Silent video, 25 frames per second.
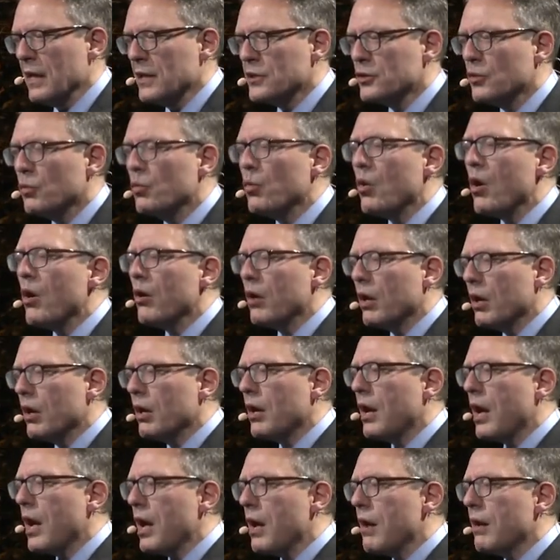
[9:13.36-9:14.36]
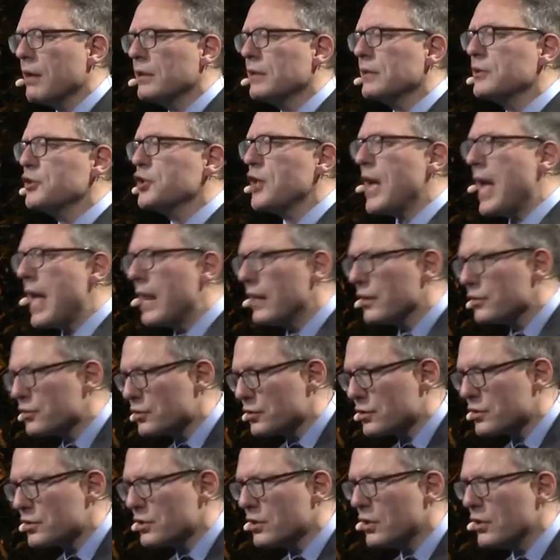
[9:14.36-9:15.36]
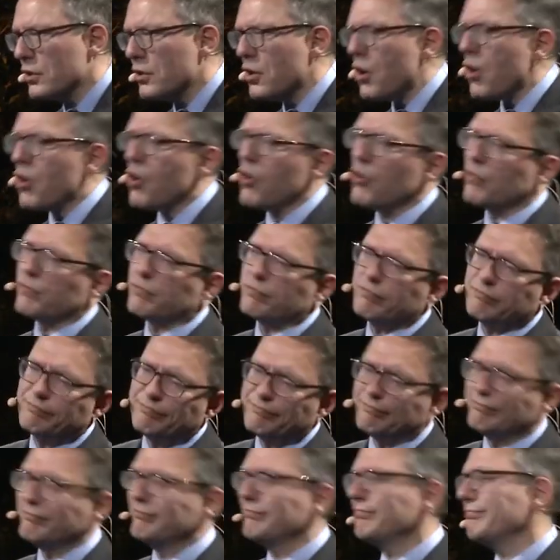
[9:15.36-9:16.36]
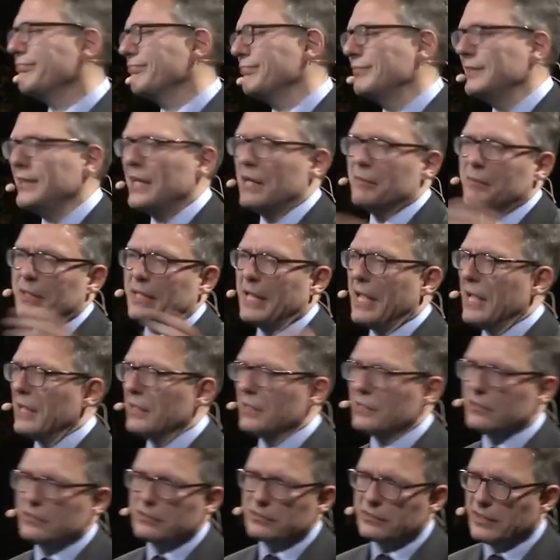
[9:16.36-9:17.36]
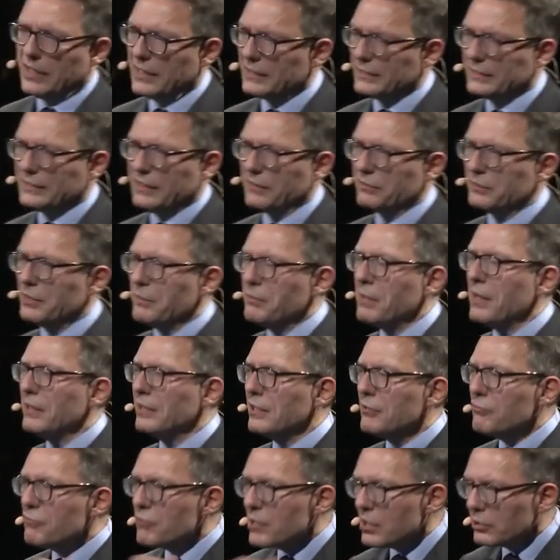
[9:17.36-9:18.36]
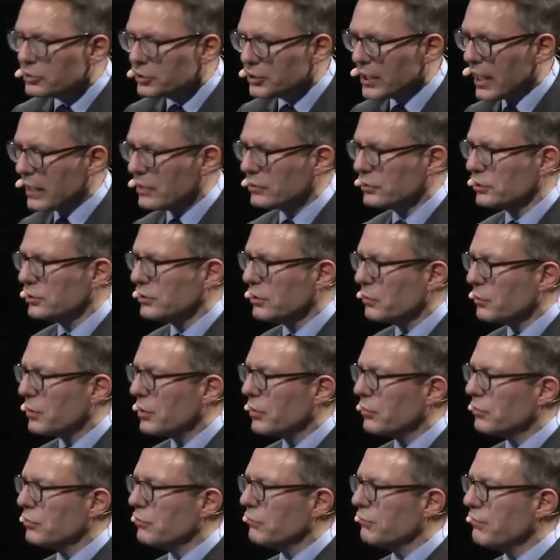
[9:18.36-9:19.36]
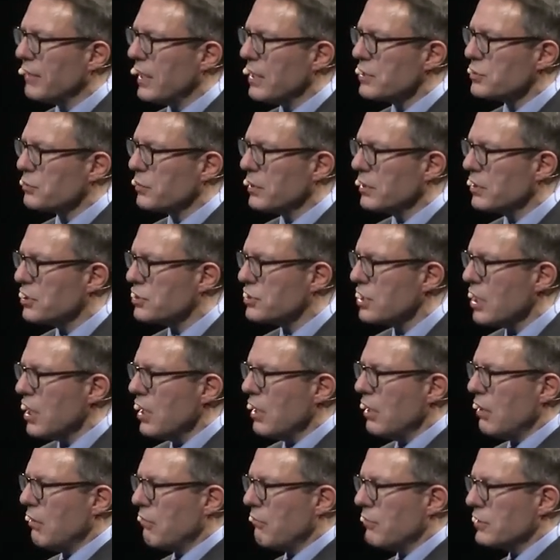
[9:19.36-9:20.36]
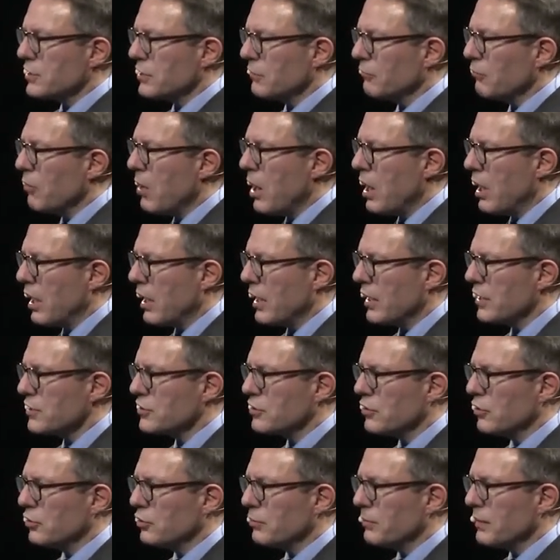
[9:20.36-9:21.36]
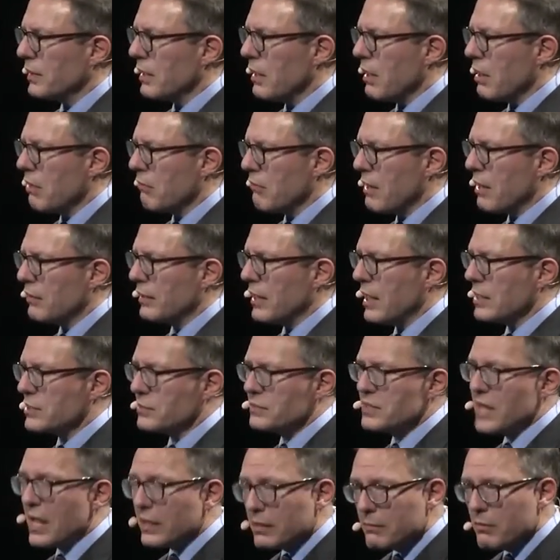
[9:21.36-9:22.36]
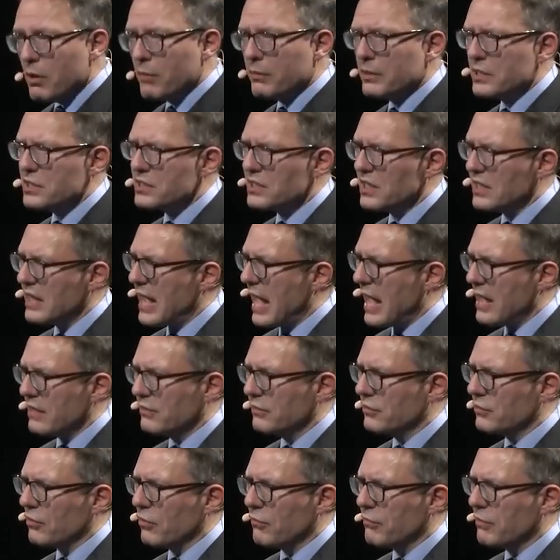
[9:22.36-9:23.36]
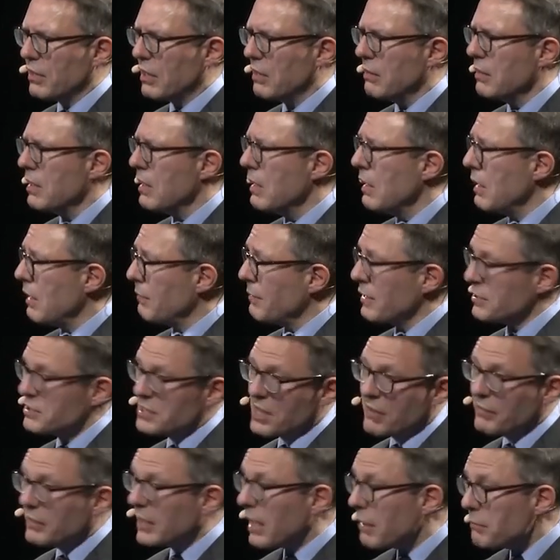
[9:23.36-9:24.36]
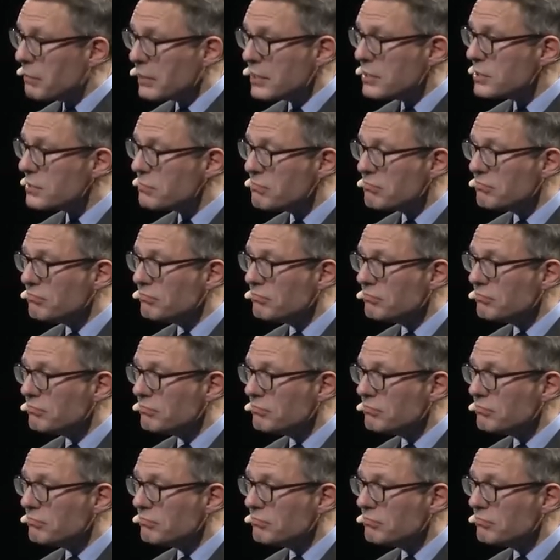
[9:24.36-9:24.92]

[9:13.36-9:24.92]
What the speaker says: So what are the challenges, not of Terminator and stuff, but the real challenges that we're going to face when this reservoir is going to be around us? Because at the moment it's in the hands of about 7 companies.